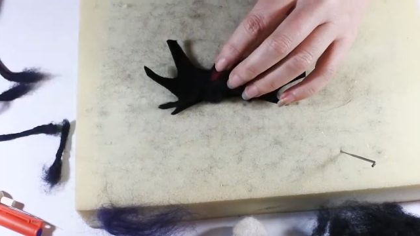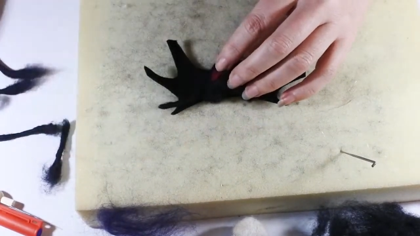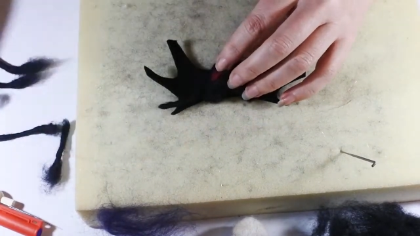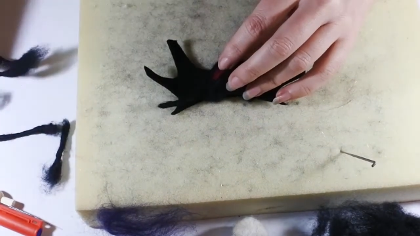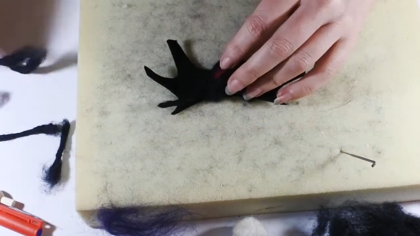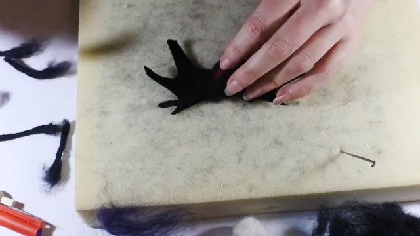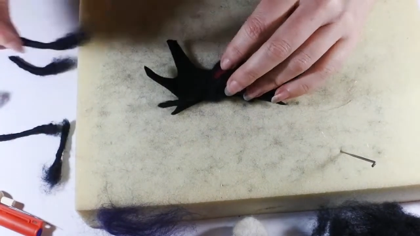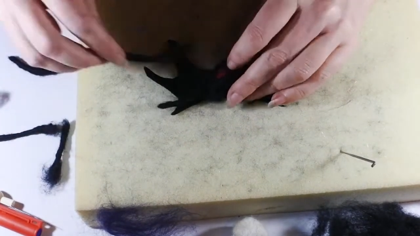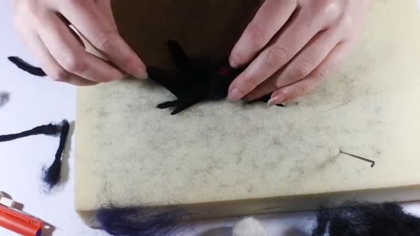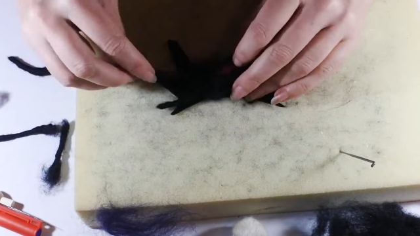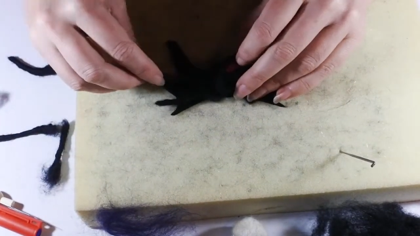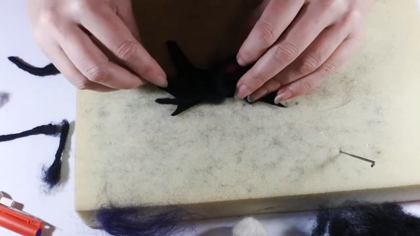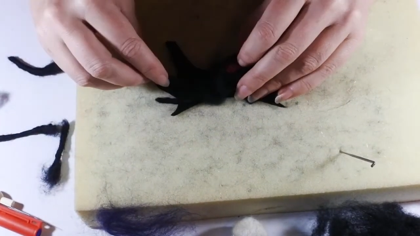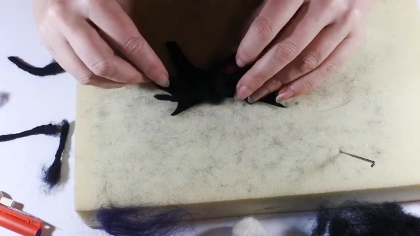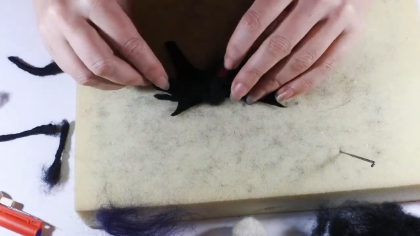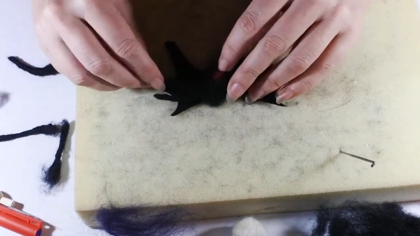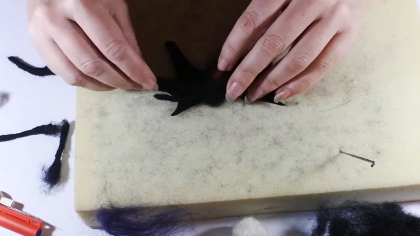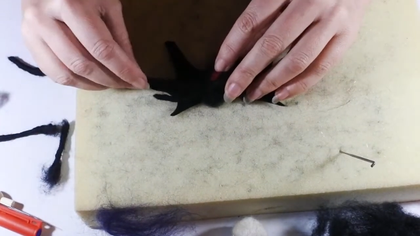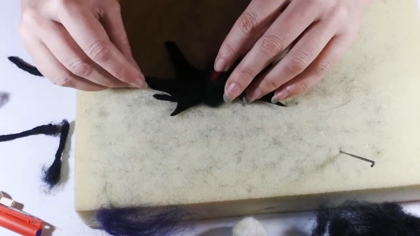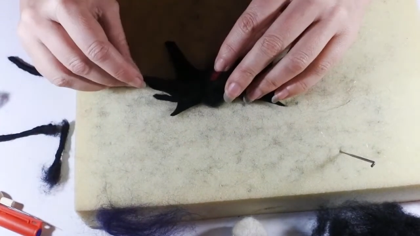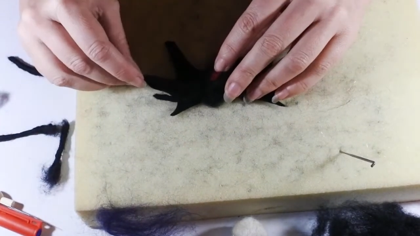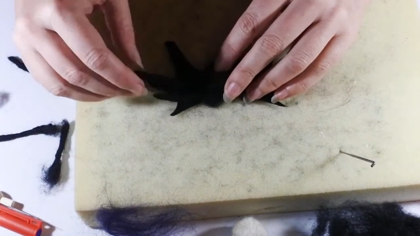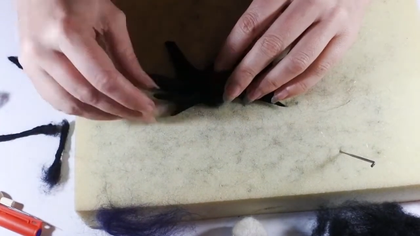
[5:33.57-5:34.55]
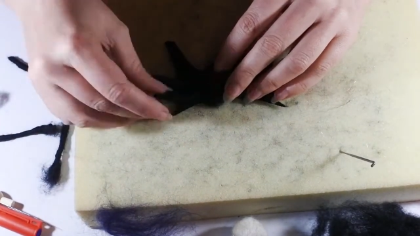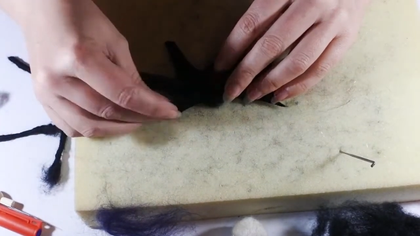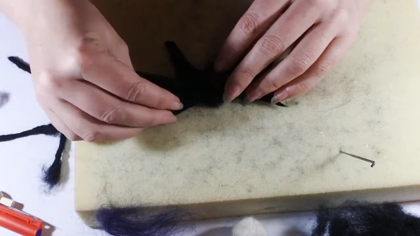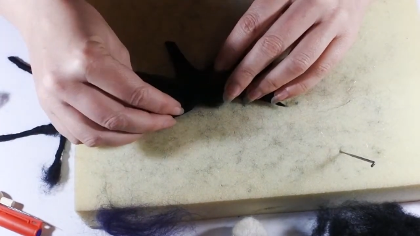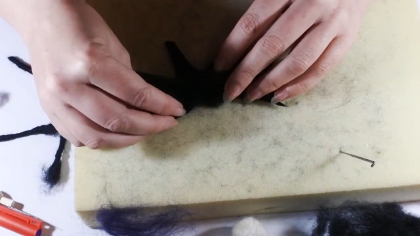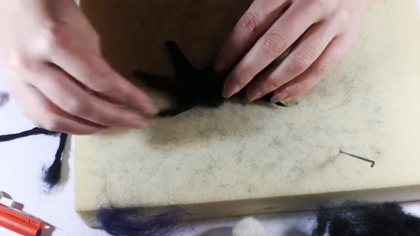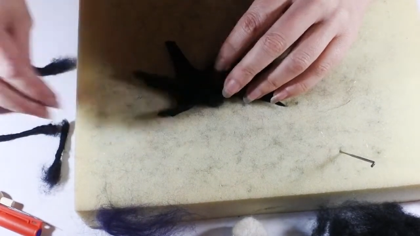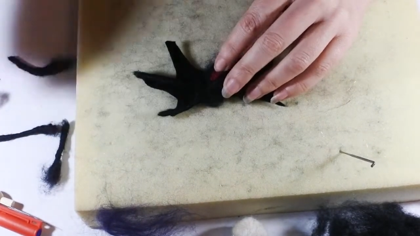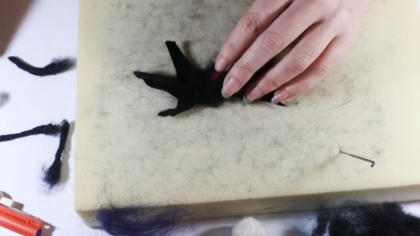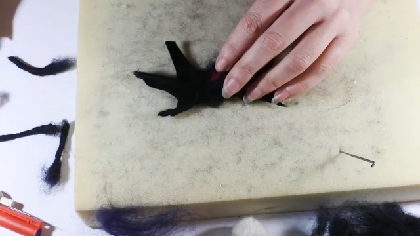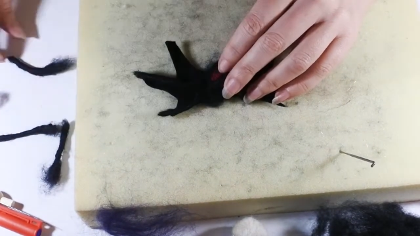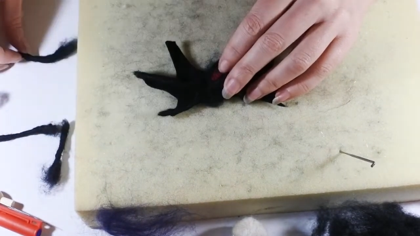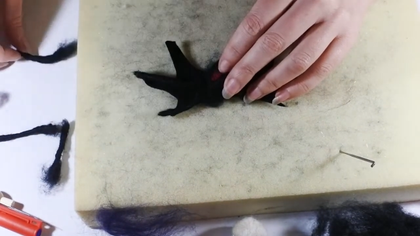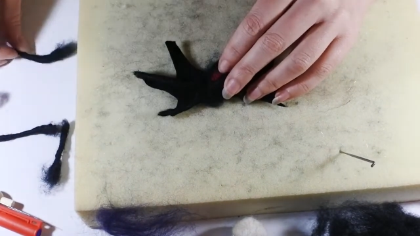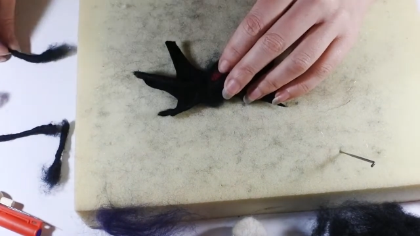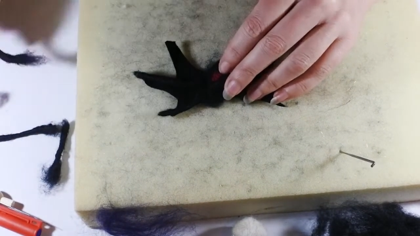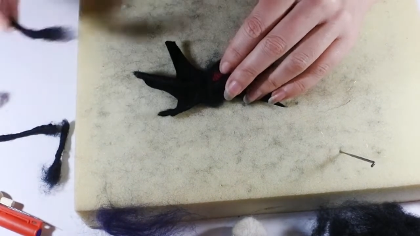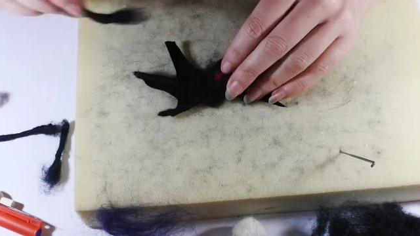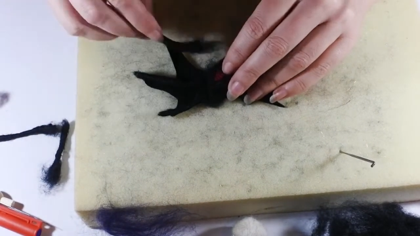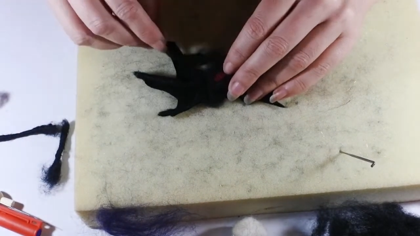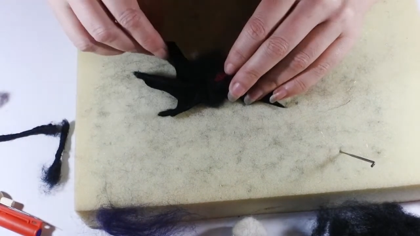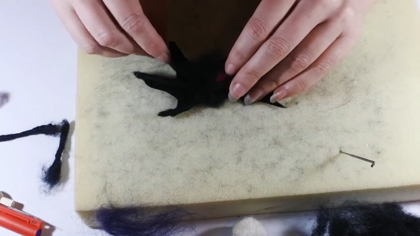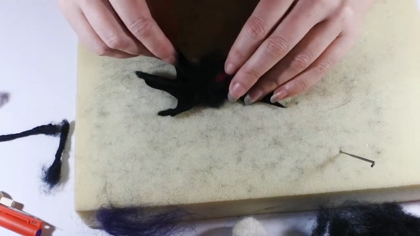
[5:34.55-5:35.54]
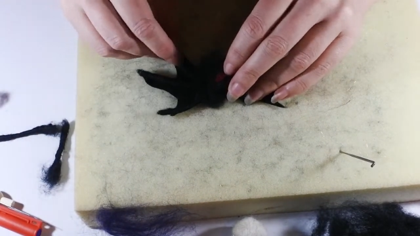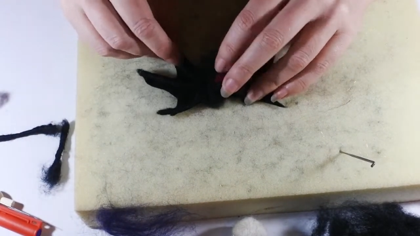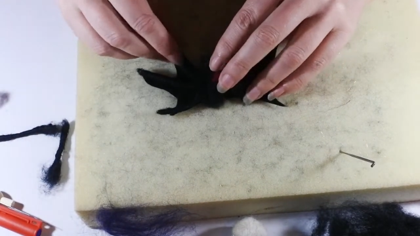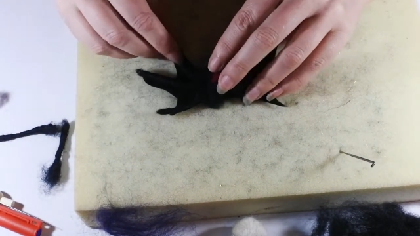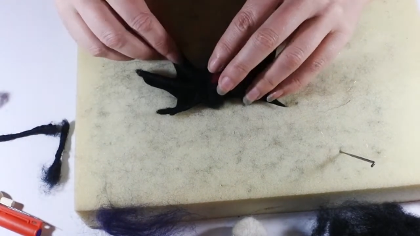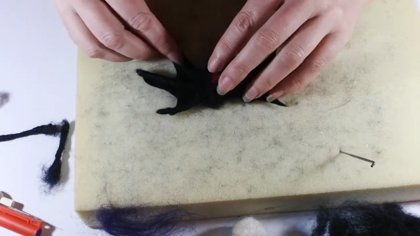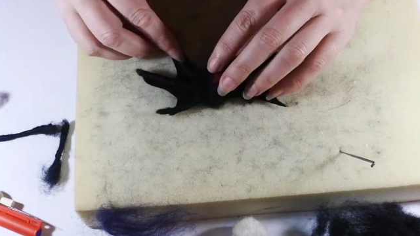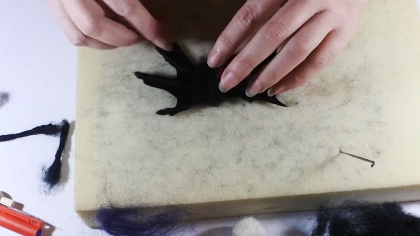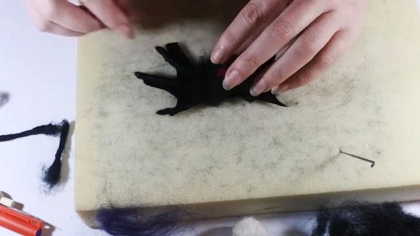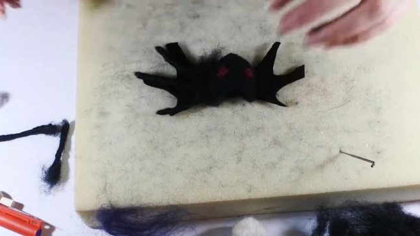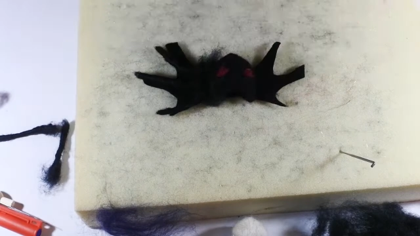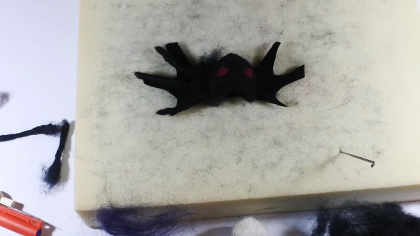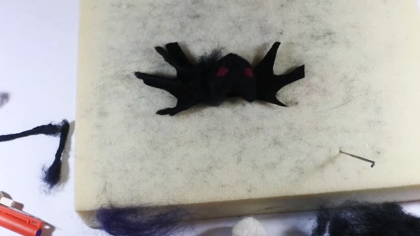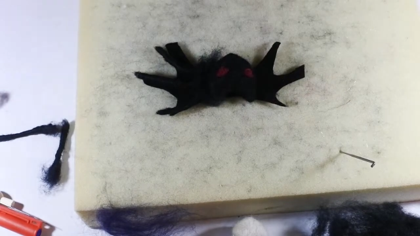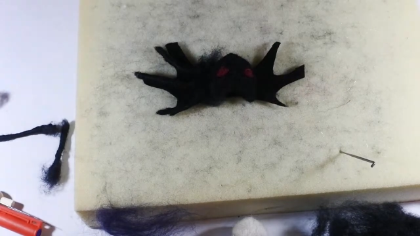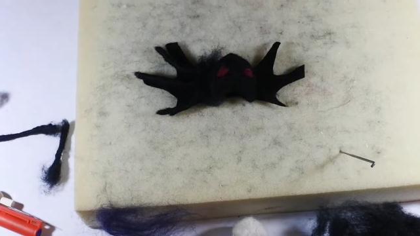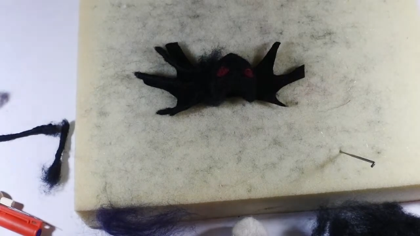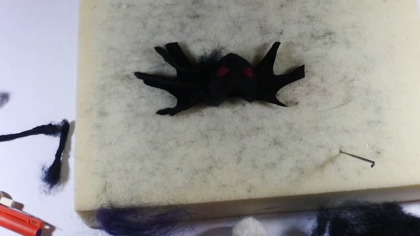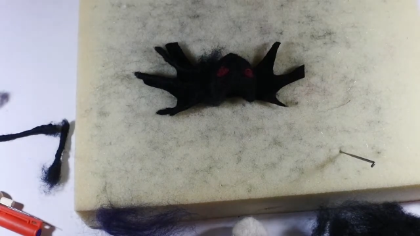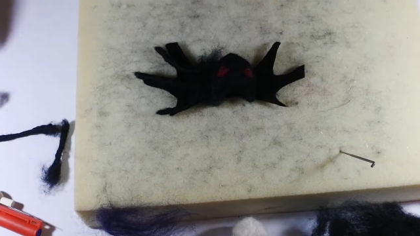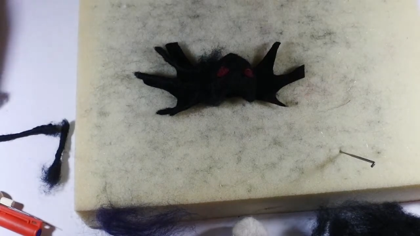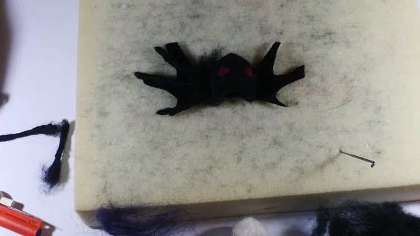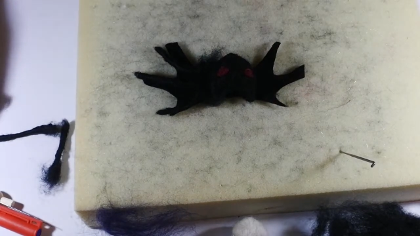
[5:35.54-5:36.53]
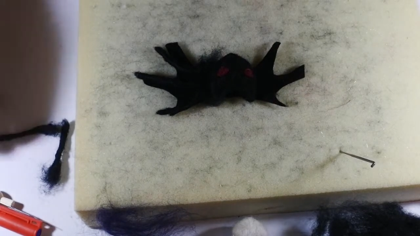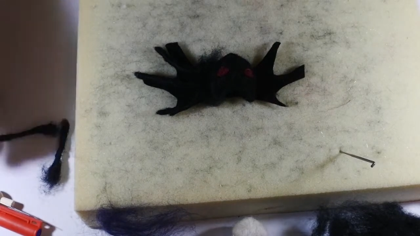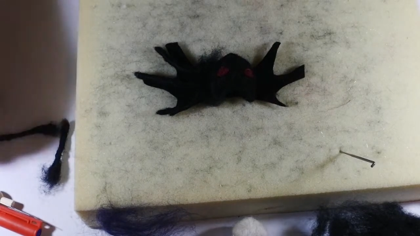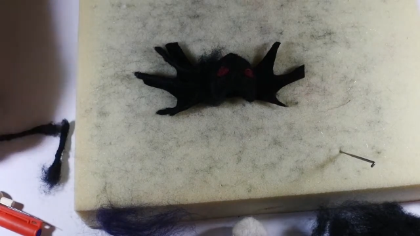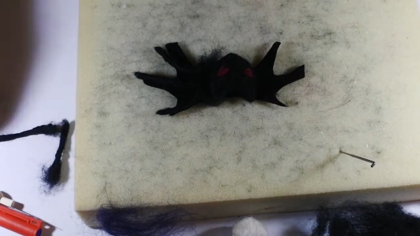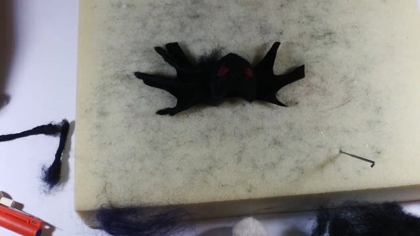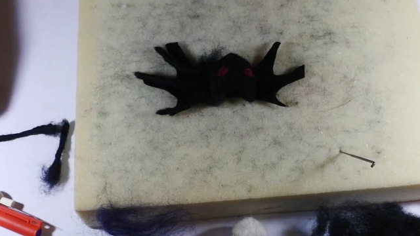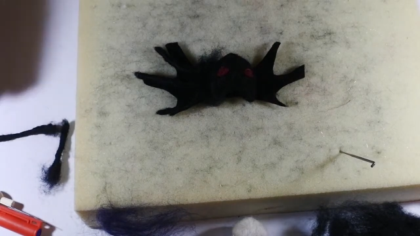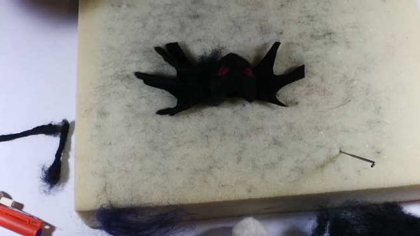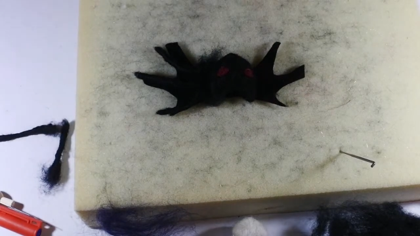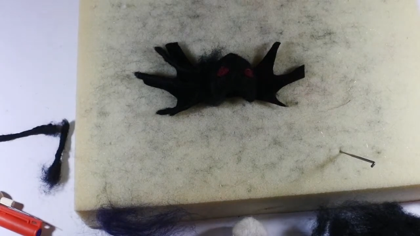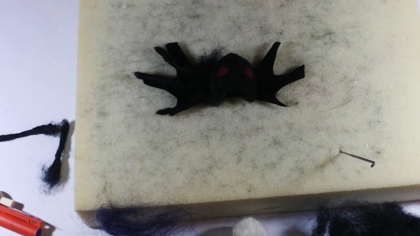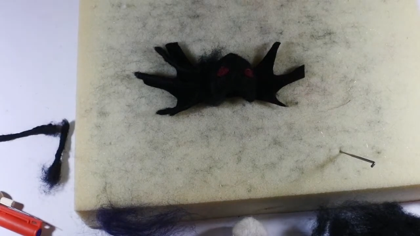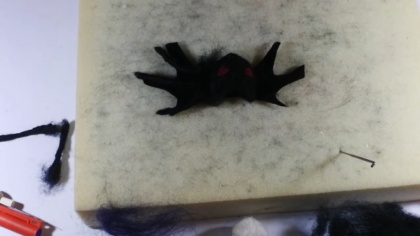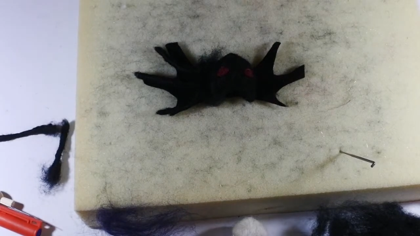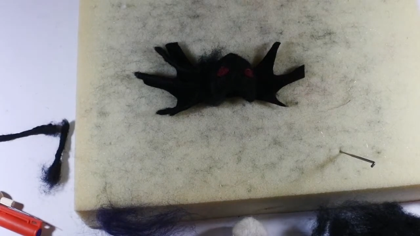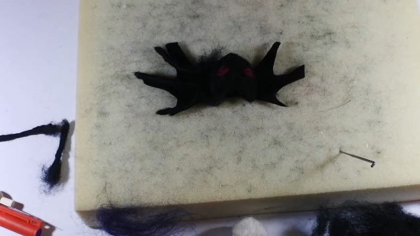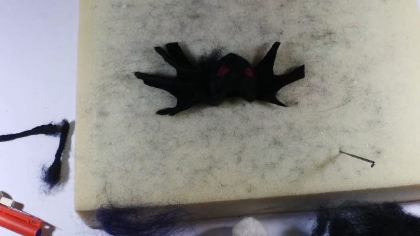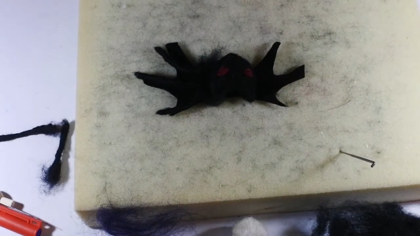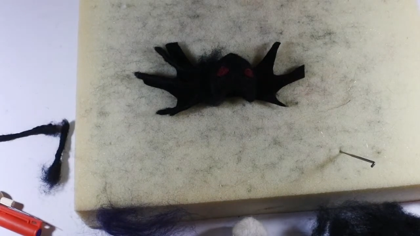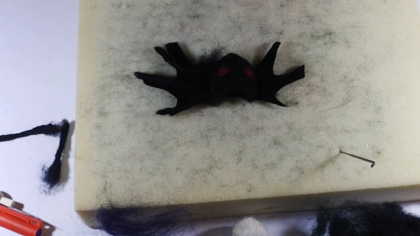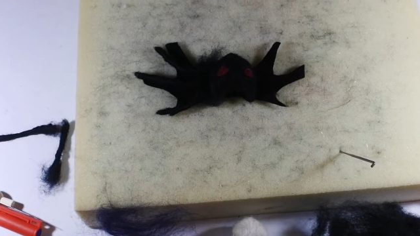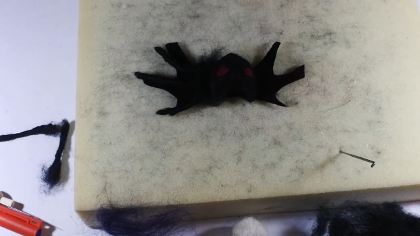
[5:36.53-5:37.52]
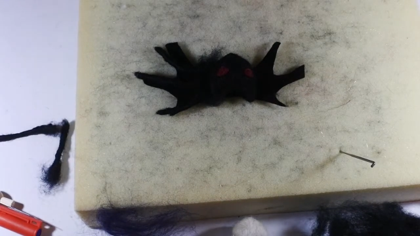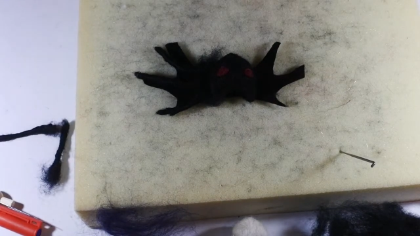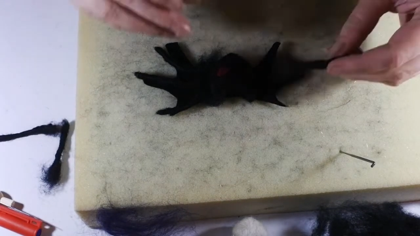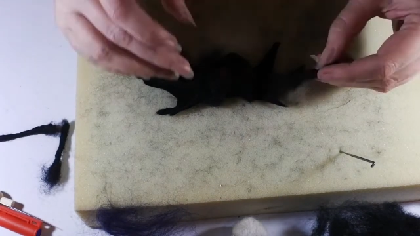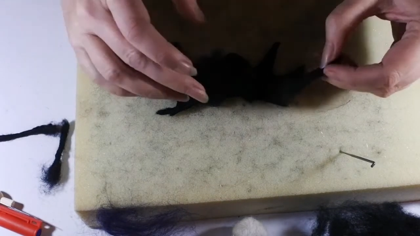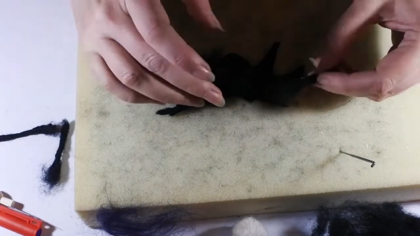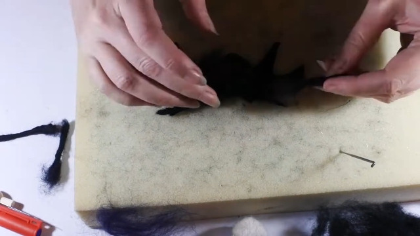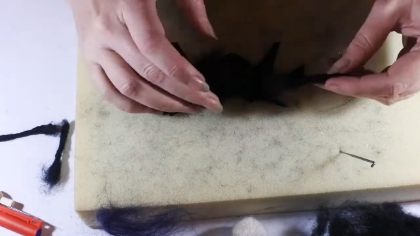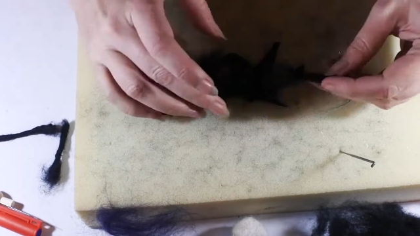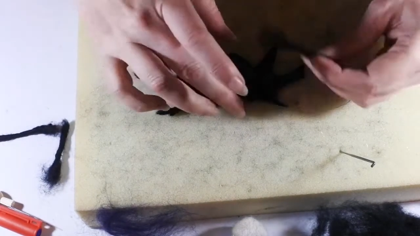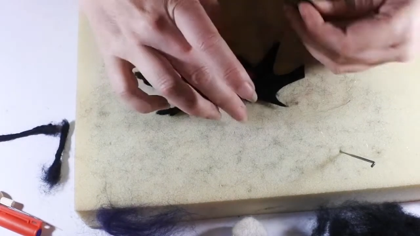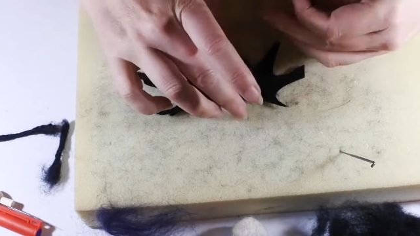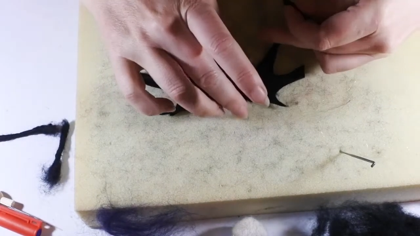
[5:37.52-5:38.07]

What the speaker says: No face is visible, so there are no lips to read.